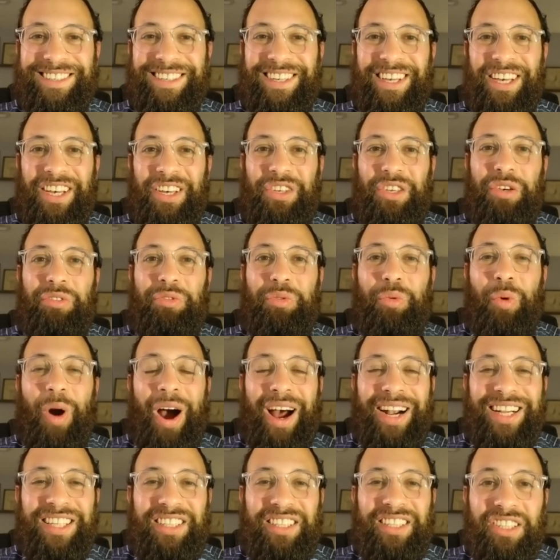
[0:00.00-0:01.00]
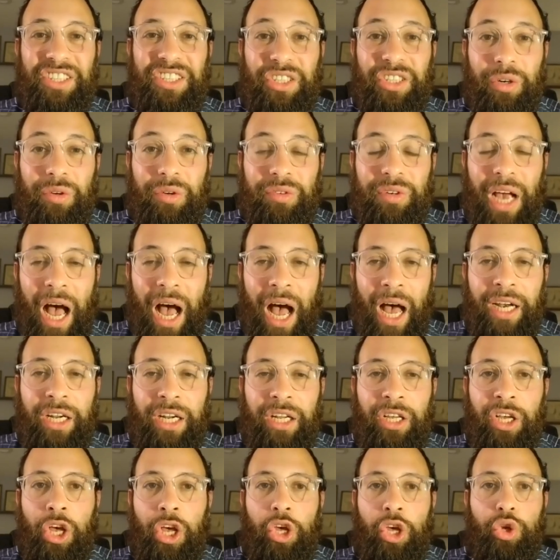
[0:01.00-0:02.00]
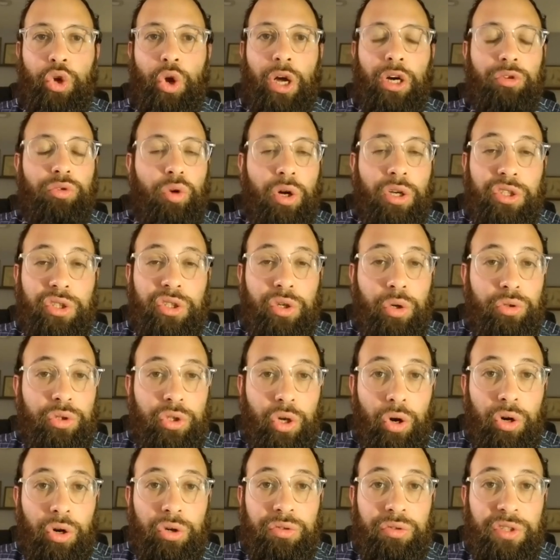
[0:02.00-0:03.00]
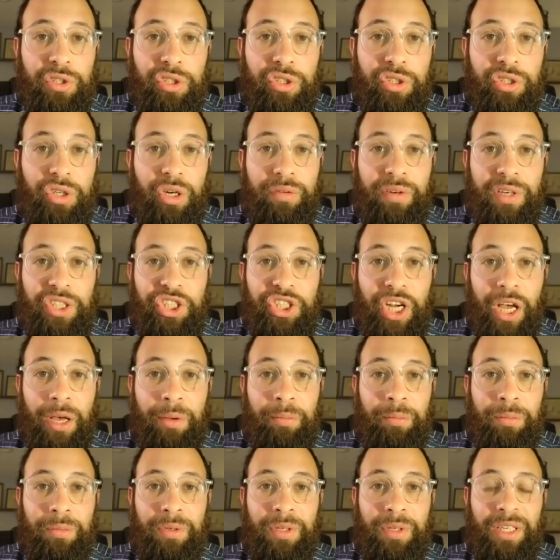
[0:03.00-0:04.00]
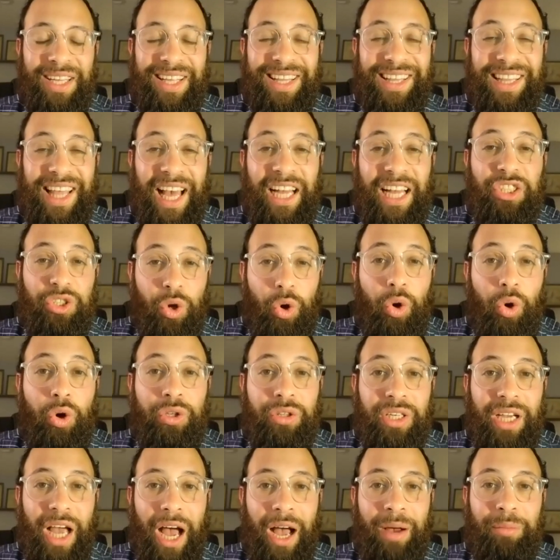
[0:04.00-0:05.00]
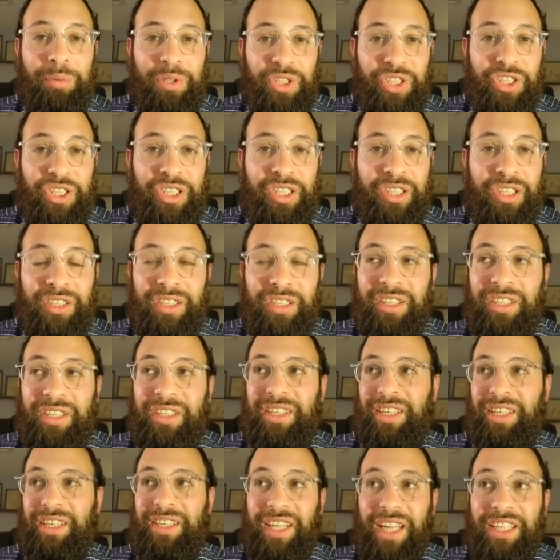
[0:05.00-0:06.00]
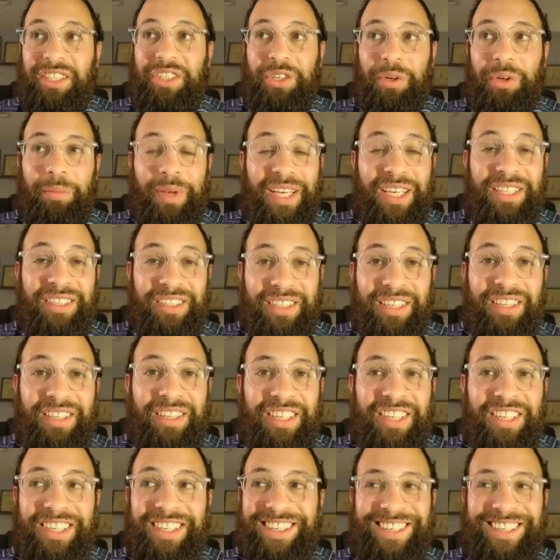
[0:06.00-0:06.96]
You've wanted to serve God. You had a rotzon tov to serve Hashem. That's called accomplishing. That's an amazing thing.